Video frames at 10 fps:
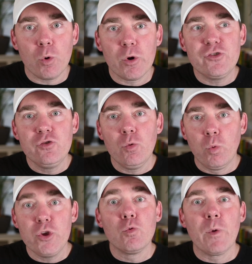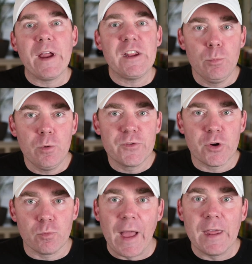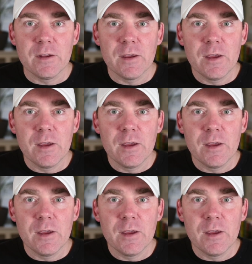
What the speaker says: or were you ready to move to red?"